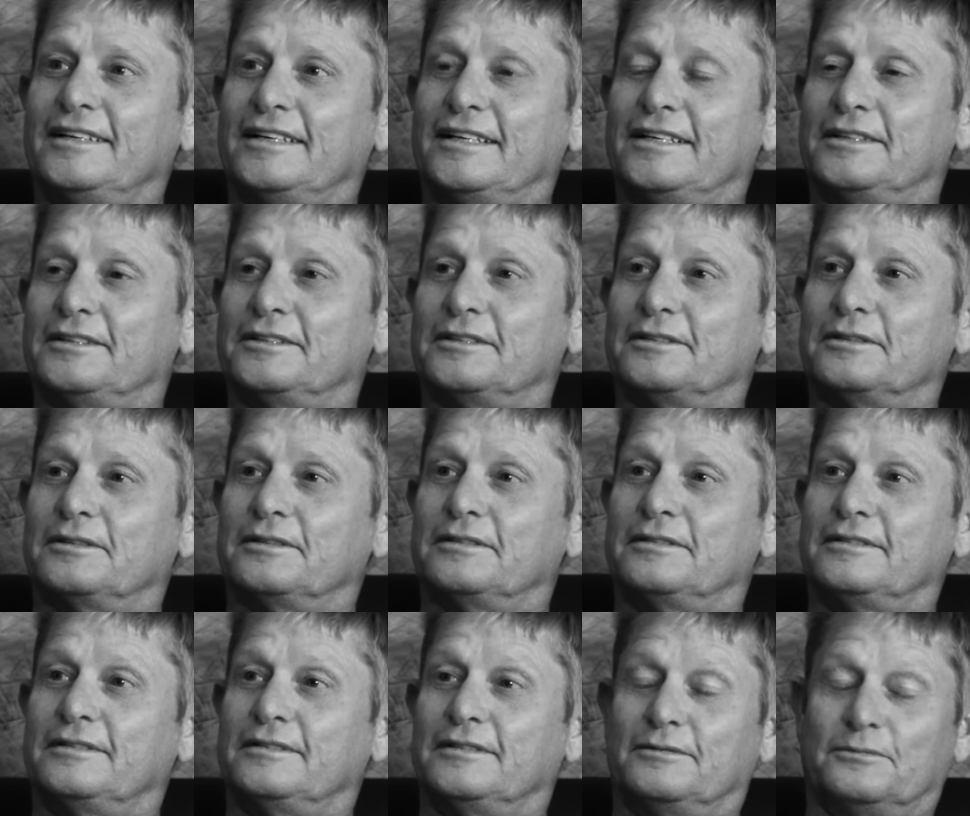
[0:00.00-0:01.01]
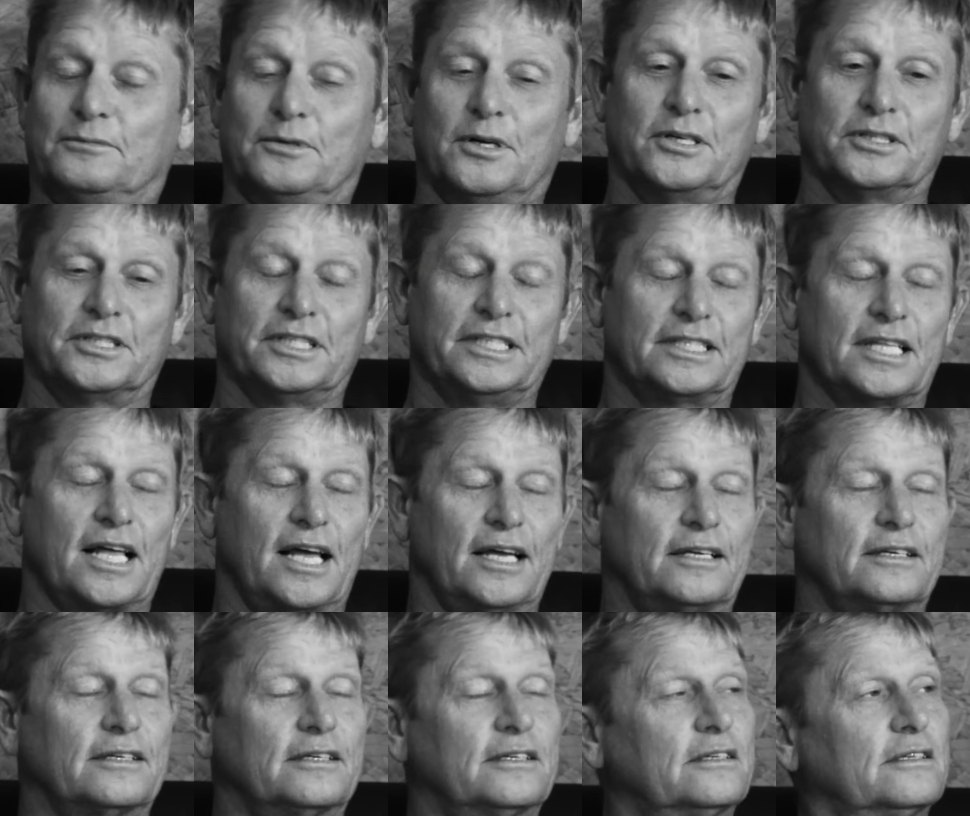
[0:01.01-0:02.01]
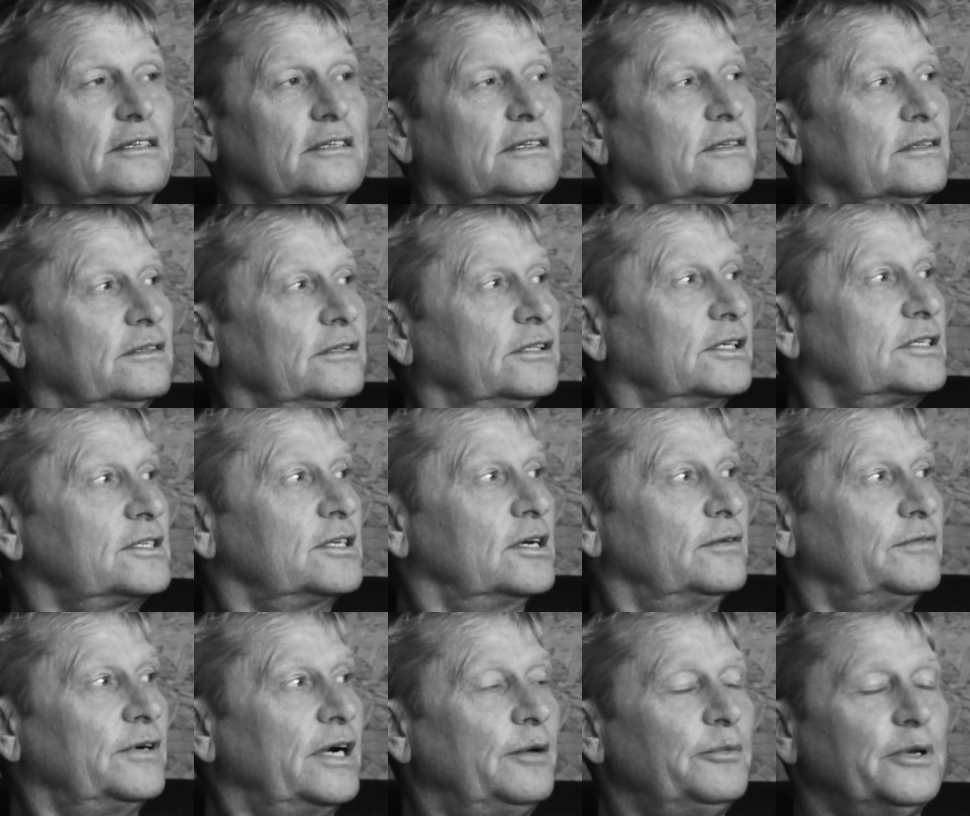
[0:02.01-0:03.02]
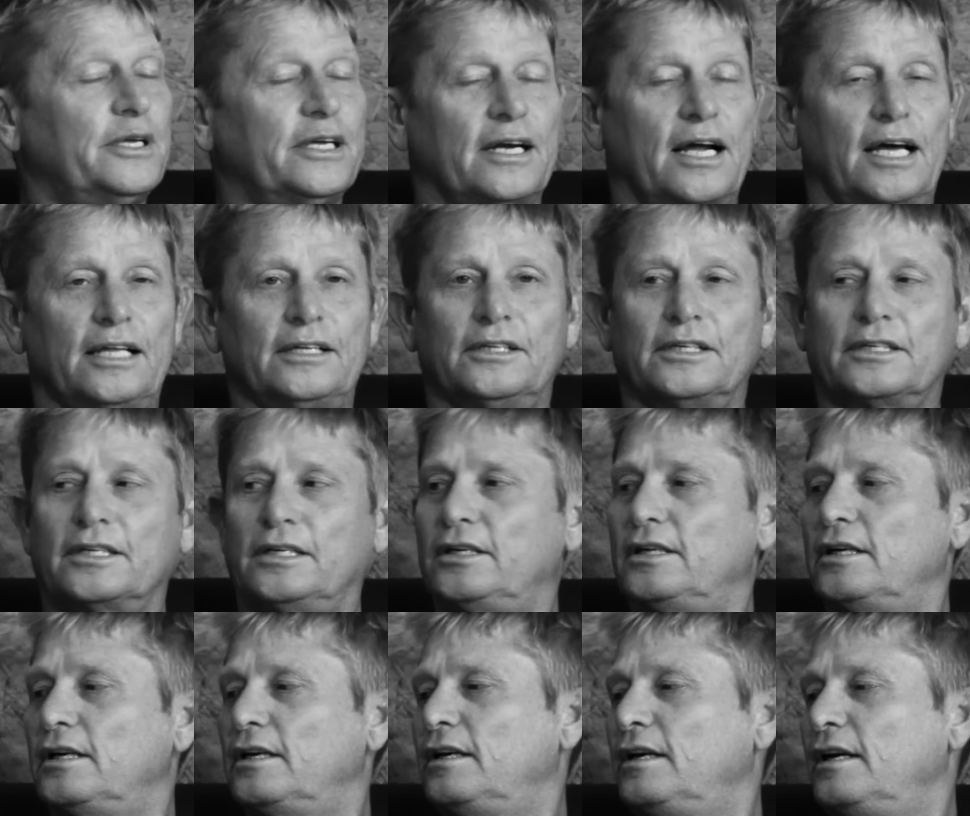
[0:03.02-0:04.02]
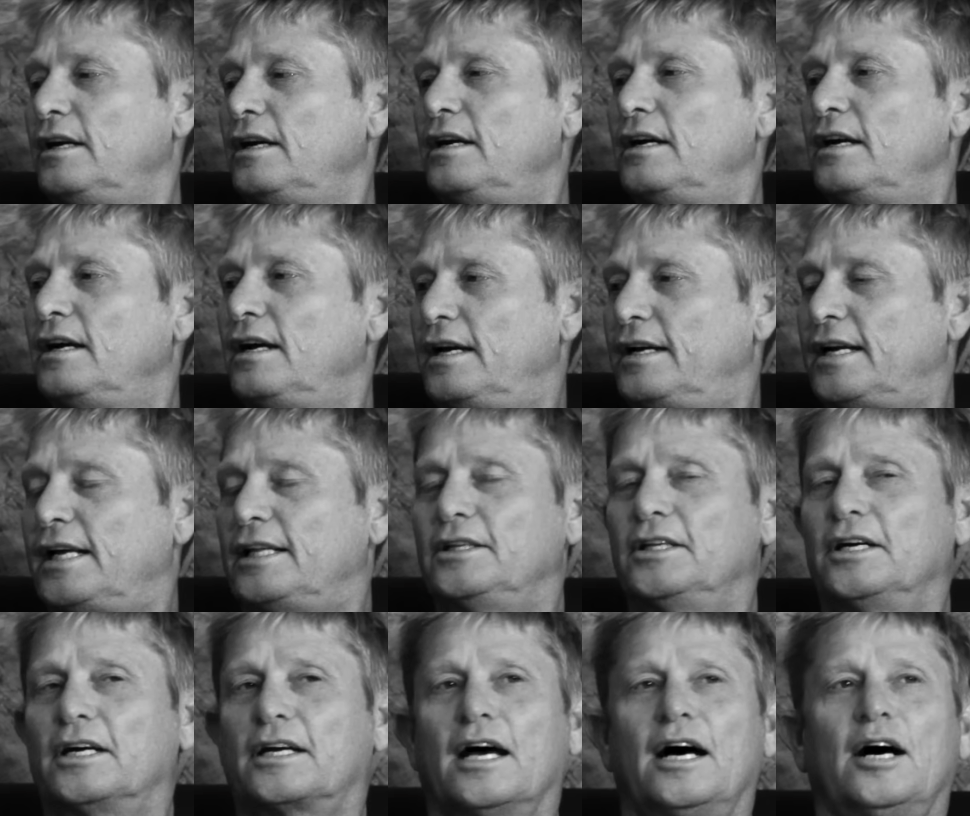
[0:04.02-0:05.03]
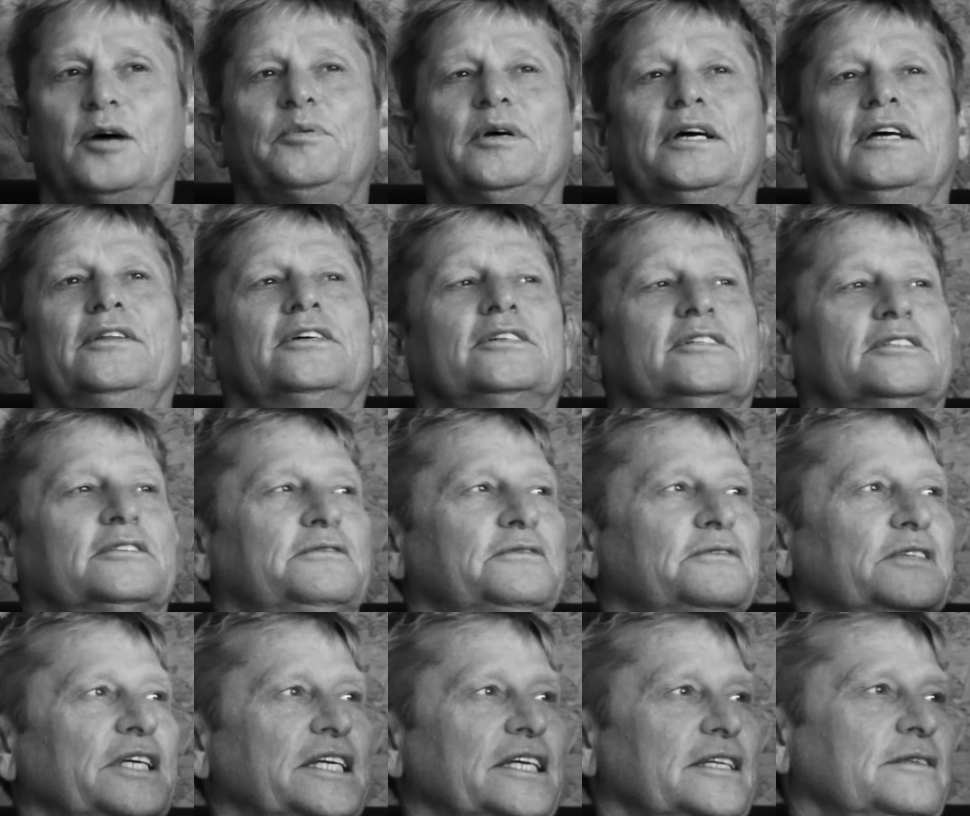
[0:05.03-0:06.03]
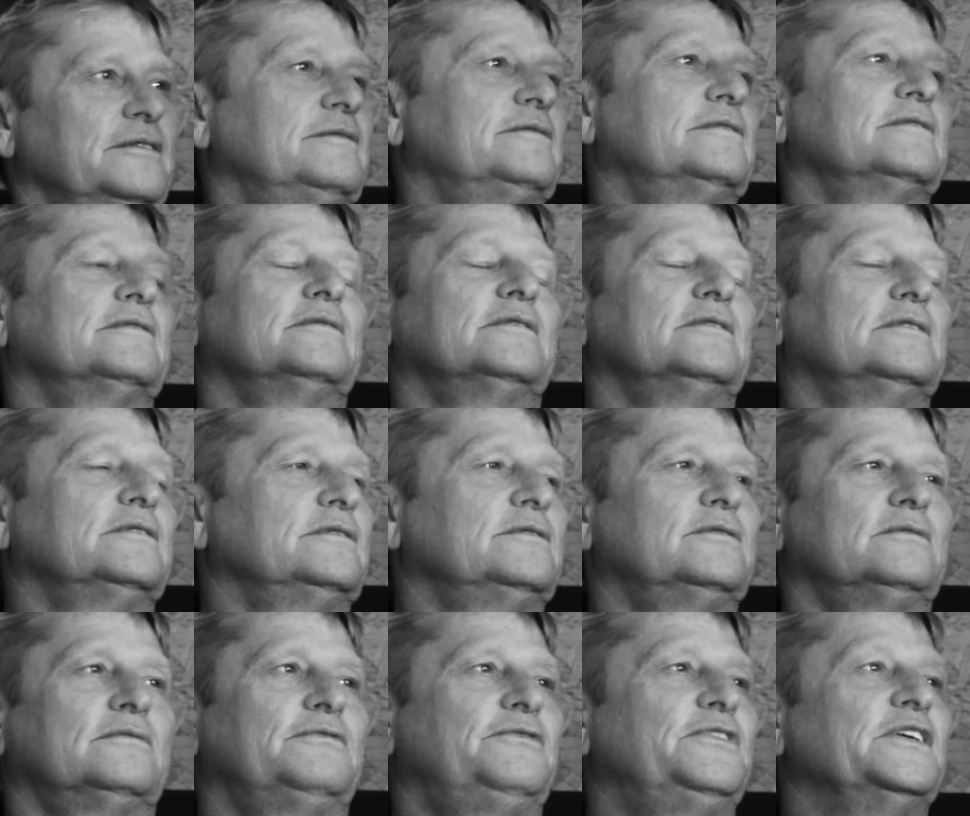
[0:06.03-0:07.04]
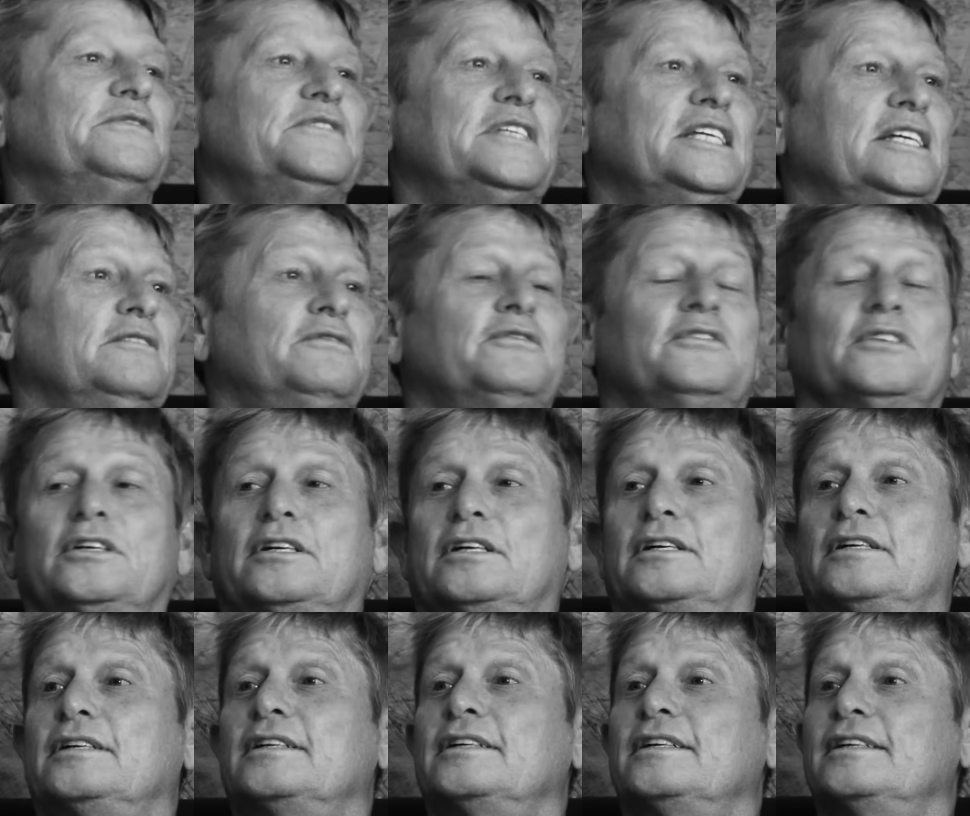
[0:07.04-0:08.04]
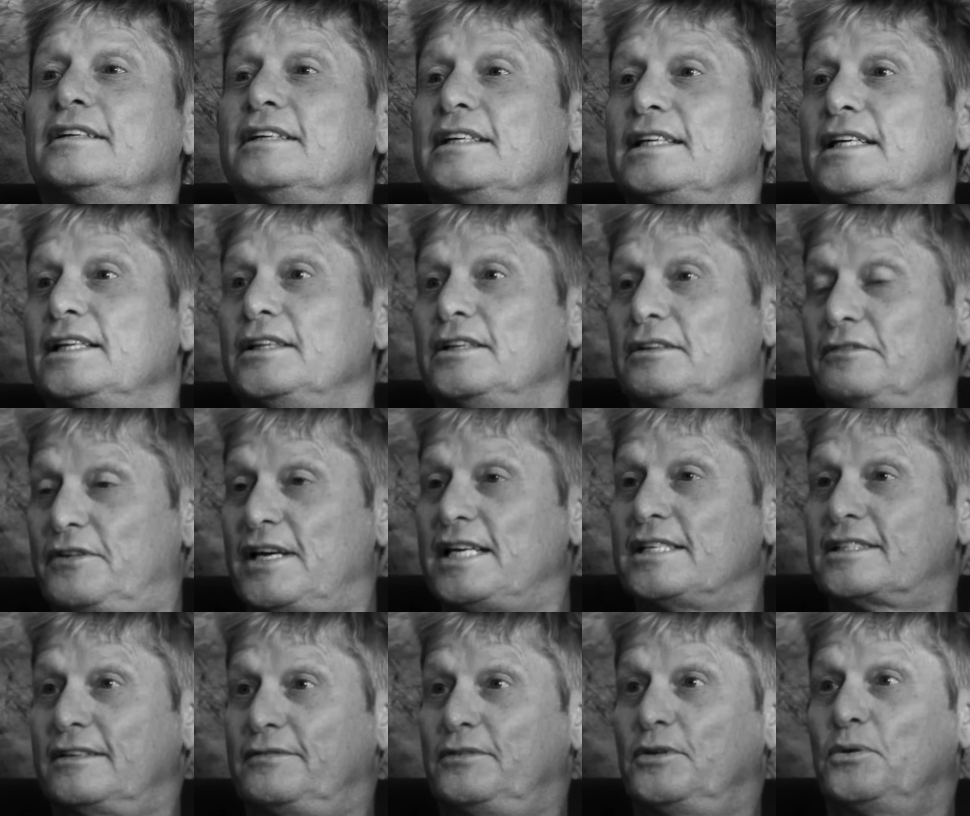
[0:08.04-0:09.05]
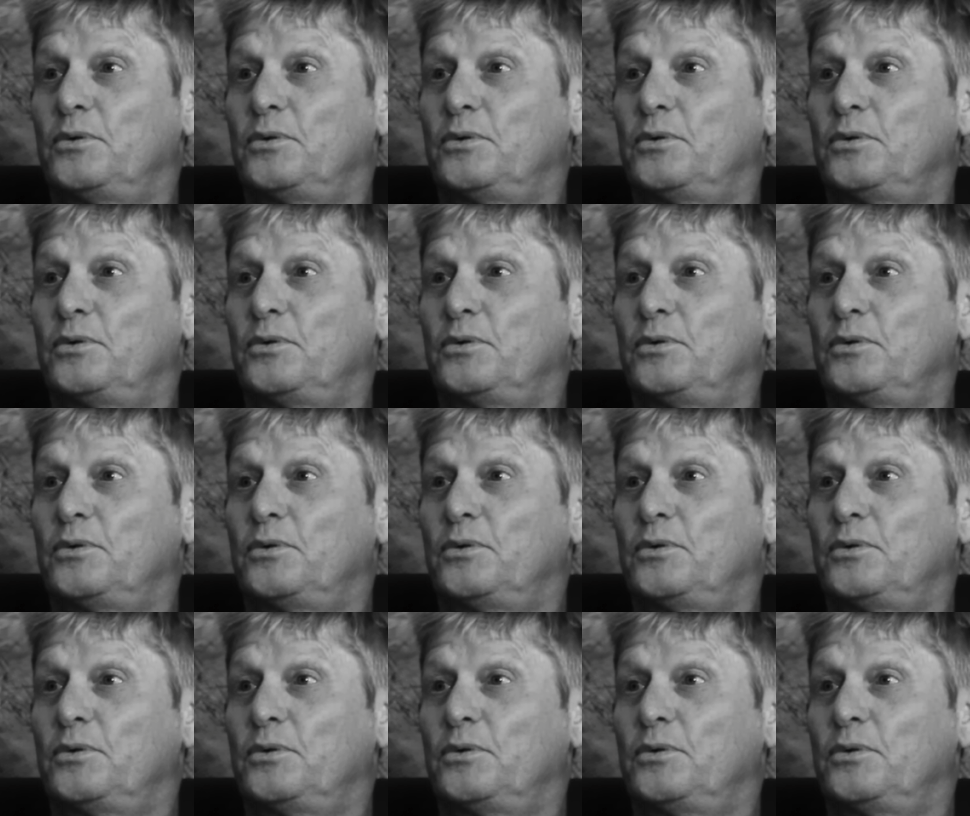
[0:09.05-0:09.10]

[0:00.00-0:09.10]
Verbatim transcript: And Rosie's like, looks over at me and I look at her and I look up and there's a freaking fifteen footer in the face of